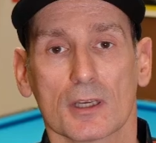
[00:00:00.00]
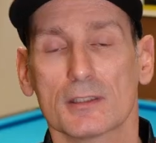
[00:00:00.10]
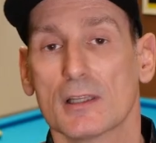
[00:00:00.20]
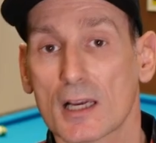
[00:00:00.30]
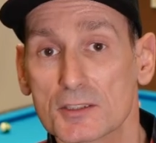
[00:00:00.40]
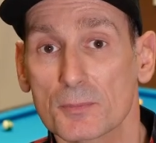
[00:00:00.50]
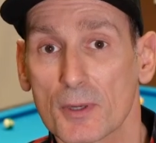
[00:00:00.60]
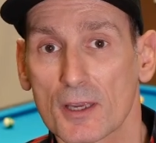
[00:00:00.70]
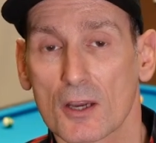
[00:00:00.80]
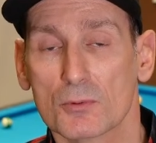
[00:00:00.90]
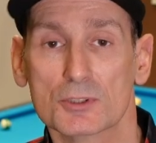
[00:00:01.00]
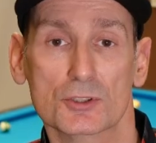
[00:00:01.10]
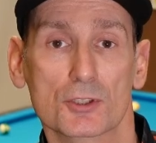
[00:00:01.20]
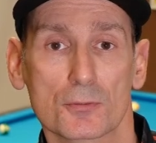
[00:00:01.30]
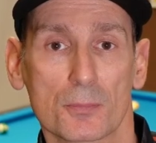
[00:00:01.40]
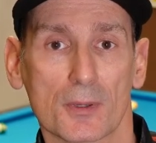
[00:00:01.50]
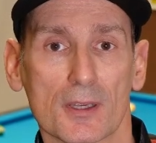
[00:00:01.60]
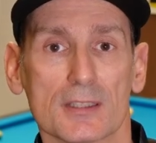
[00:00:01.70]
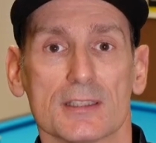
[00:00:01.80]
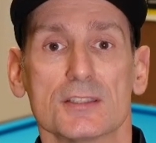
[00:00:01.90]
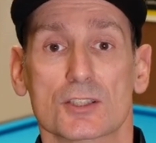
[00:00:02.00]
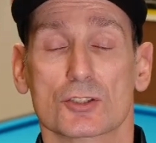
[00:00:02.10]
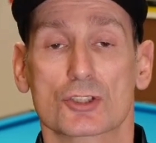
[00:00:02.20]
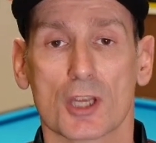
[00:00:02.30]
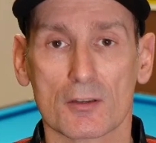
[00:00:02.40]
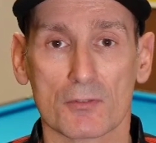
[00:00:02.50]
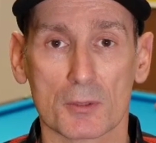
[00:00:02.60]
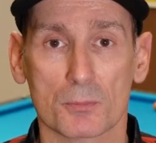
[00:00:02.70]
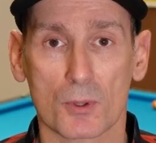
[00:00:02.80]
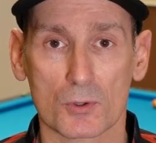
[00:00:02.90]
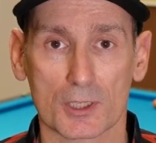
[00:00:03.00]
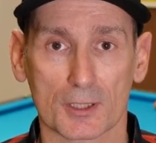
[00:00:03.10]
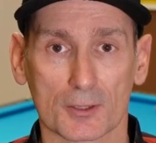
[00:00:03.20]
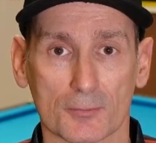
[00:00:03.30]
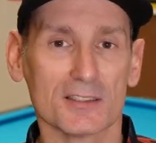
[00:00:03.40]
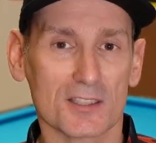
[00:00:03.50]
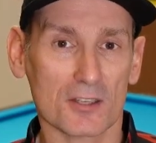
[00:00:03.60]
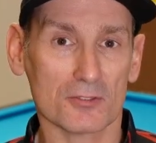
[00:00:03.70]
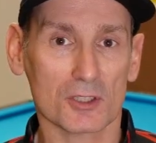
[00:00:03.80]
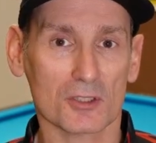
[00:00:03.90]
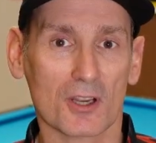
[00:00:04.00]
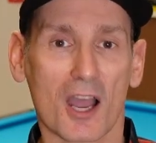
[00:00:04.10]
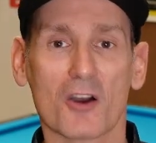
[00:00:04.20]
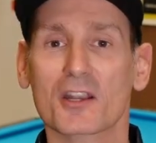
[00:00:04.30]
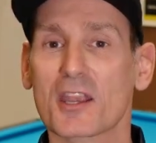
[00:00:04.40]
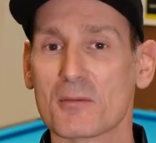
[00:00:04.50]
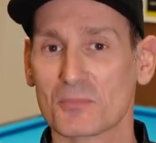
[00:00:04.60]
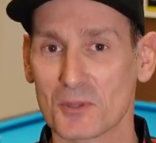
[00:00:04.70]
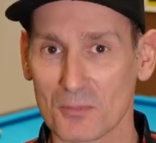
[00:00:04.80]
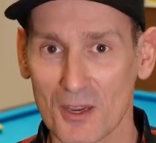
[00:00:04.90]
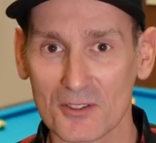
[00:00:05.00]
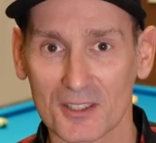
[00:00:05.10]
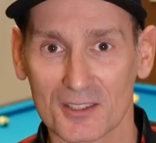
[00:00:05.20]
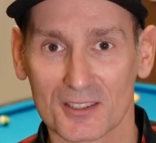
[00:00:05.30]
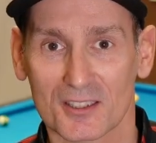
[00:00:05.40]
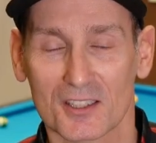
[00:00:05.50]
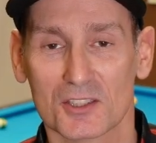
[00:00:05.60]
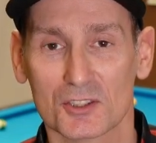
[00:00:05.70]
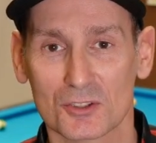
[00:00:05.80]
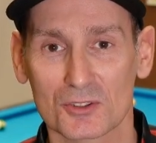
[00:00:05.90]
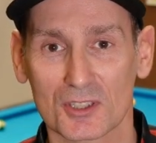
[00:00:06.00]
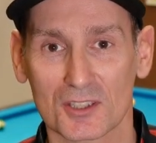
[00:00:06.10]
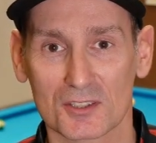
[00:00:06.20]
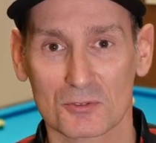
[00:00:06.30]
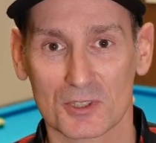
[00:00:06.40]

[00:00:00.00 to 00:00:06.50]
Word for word: And the last player I want to compare is Shane Van Boening. Let's have a look how Captain America is using his